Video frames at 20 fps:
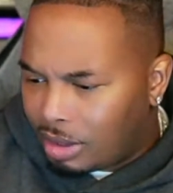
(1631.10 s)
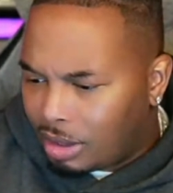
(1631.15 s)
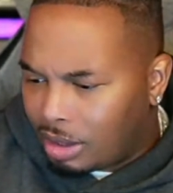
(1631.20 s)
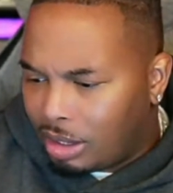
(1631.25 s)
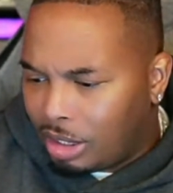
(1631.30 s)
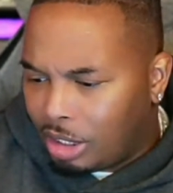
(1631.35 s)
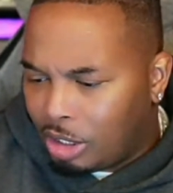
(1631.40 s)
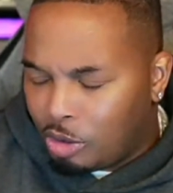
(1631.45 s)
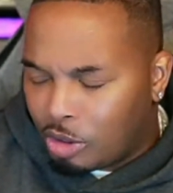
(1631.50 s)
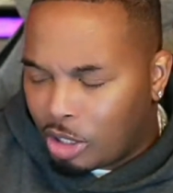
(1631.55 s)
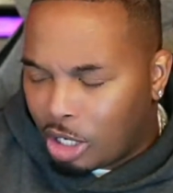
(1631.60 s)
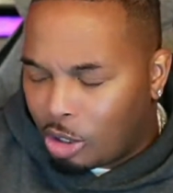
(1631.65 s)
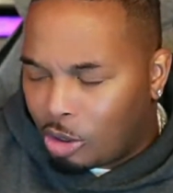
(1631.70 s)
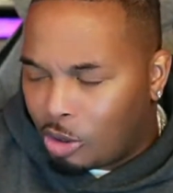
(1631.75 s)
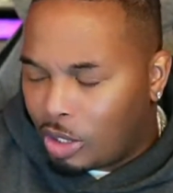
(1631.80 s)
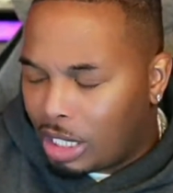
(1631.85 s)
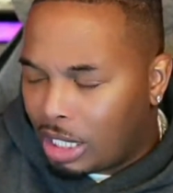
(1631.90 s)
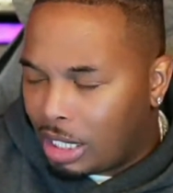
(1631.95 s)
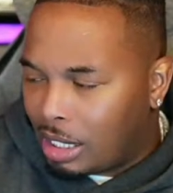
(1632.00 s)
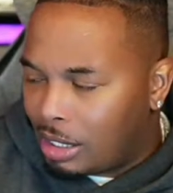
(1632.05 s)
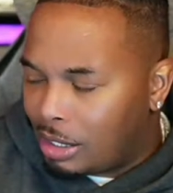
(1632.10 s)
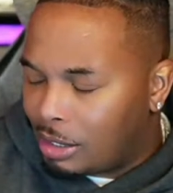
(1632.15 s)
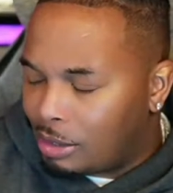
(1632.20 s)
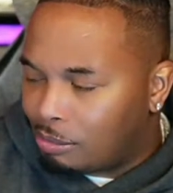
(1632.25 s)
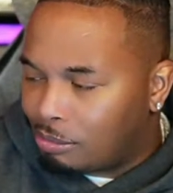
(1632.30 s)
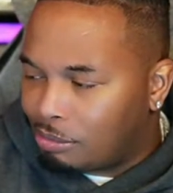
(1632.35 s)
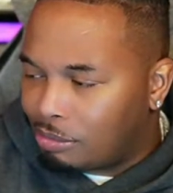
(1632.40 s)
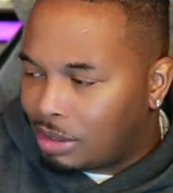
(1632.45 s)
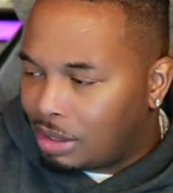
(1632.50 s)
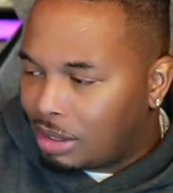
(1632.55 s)

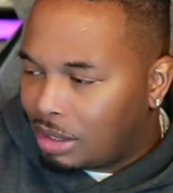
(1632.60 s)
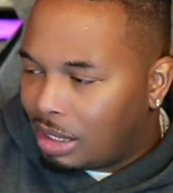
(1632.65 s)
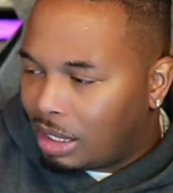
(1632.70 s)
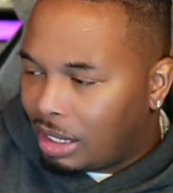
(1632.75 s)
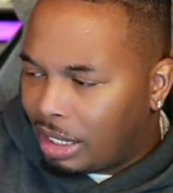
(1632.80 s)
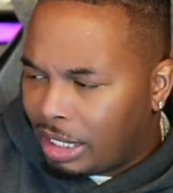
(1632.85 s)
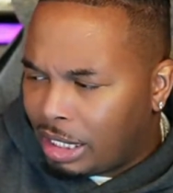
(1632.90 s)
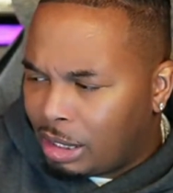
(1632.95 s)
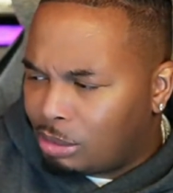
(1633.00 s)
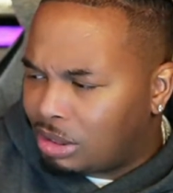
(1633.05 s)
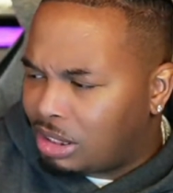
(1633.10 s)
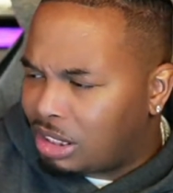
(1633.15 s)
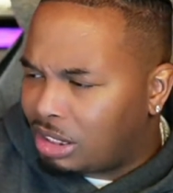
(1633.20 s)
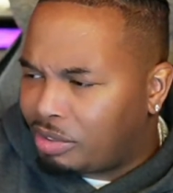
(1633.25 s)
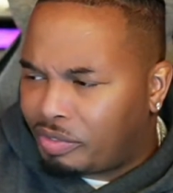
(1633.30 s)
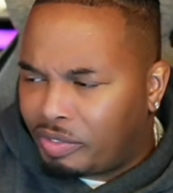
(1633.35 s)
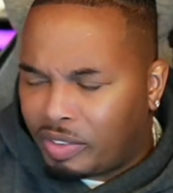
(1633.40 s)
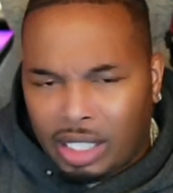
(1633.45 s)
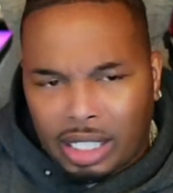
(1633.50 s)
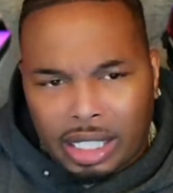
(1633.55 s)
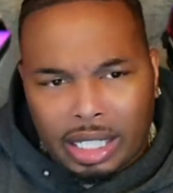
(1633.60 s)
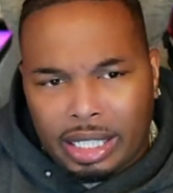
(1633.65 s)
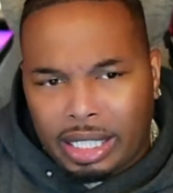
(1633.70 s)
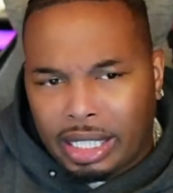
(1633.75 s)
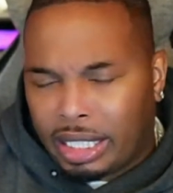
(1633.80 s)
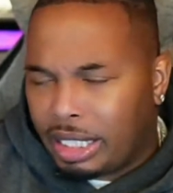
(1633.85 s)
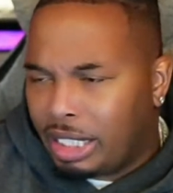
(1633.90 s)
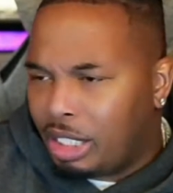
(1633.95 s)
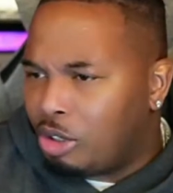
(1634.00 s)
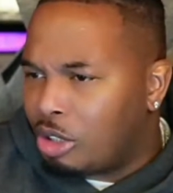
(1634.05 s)
it was just fun.
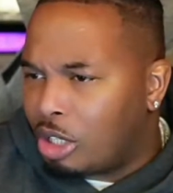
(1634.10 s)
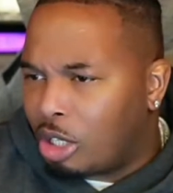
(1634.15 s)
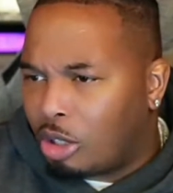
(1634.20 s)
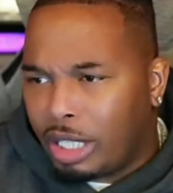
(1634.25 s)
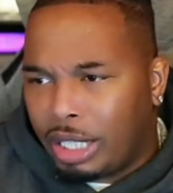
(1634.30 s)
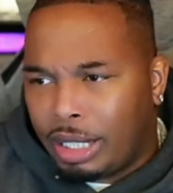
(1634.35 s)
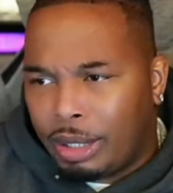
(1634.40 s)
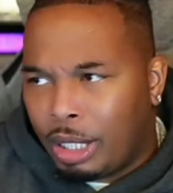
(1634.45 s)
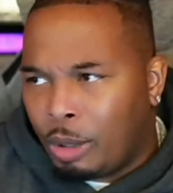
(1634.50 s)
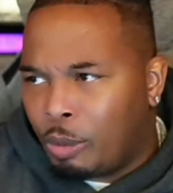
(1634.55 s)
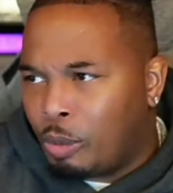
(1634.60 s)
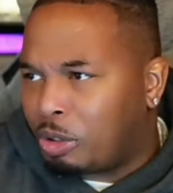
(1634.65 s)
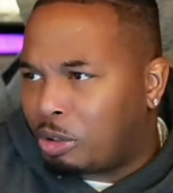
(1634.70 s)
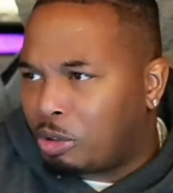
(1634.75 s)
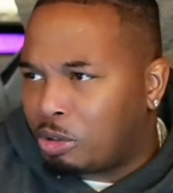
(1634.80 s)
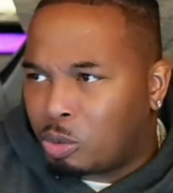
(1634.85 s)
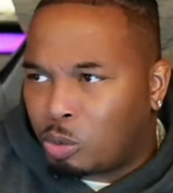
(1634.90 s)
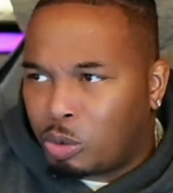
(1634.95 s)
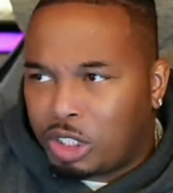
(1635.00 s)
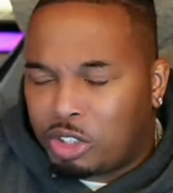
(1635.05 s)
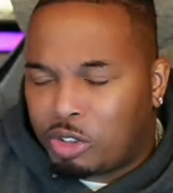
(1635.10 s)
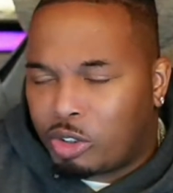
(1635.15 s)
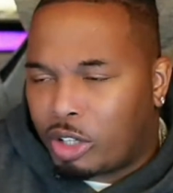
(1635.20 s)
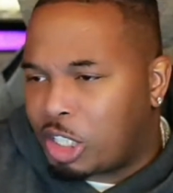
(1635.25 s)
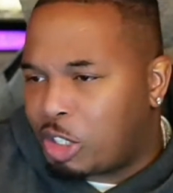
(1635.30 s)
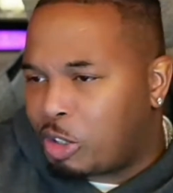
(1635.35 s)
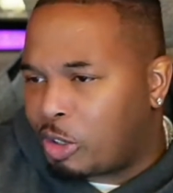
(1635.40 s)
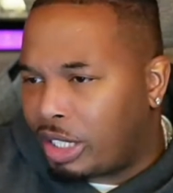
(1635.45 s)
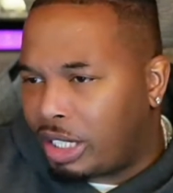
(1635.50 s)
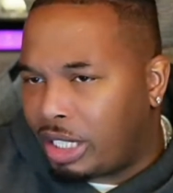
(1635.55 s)
And, it went through some
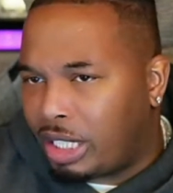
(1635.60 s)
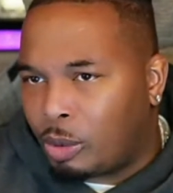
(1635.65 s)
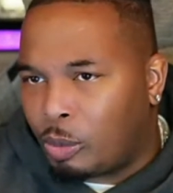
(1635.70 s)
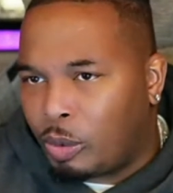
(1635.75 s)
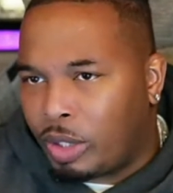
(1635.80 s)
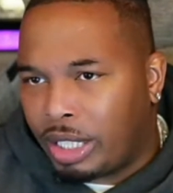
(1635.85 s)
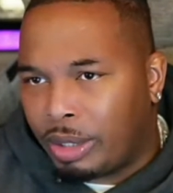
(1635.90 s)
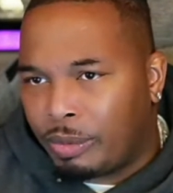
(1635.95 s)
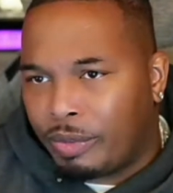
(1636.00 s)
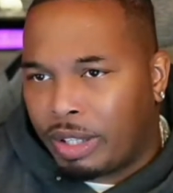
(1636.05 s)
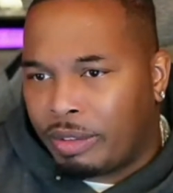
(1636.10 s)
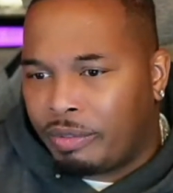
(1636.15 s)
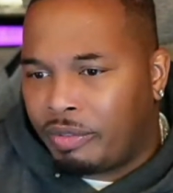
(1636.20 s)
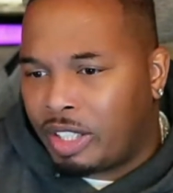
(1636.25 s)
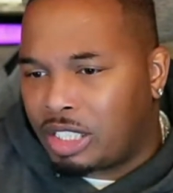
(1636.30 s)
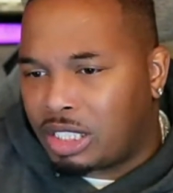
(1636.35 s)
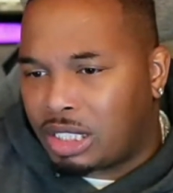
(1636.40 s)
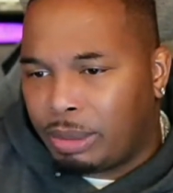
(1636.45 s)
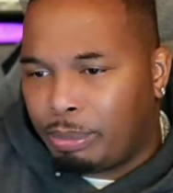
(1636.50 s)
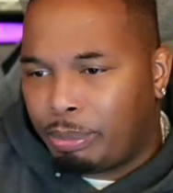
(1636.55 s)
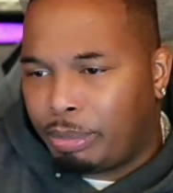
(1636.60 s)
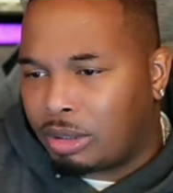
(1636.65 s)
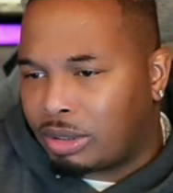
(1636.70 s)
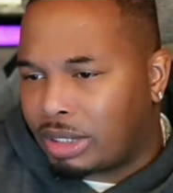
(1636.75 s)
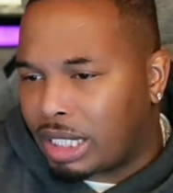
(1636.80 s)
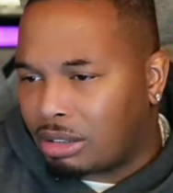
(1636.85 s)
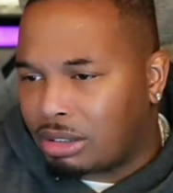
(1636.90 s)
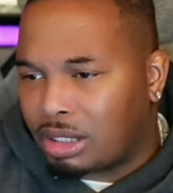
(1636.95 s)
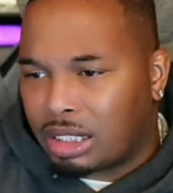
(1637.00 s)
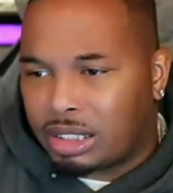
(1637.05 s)
restructuring, and then we eventually built
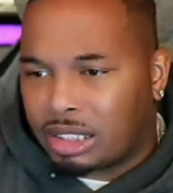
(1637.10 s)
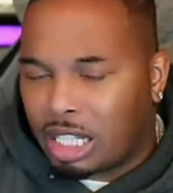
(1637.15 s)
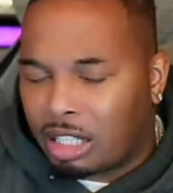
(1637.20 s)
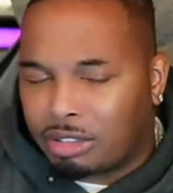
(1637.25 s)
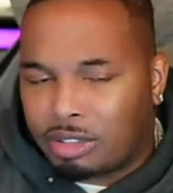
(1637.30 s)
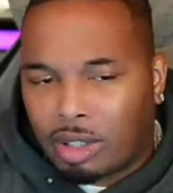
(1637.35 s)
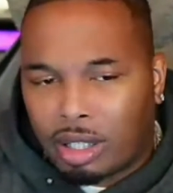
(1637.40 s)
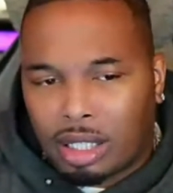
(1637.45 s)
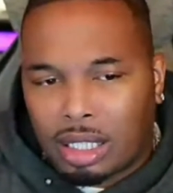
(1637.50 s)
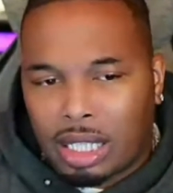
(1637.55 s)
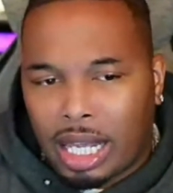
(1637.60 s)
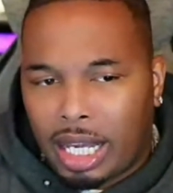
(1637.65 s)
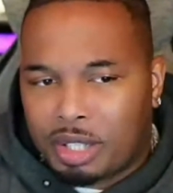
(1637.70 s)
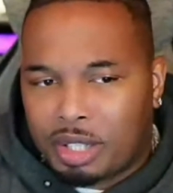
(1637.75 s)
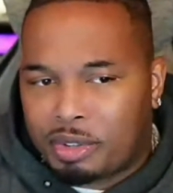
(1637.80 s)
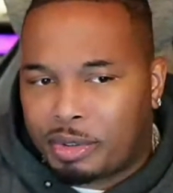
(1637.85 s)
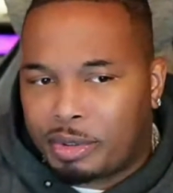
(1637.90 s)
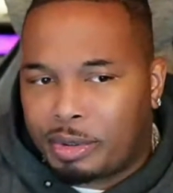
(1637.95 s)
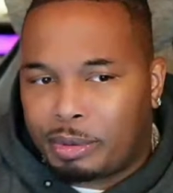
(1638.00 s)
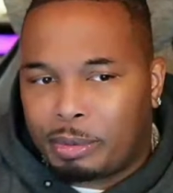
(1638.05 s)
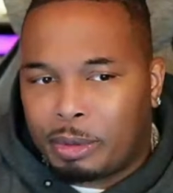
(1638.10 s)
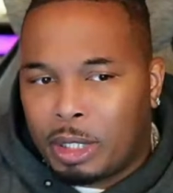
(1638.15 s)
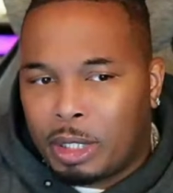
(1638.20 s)
out the South Star Classroom.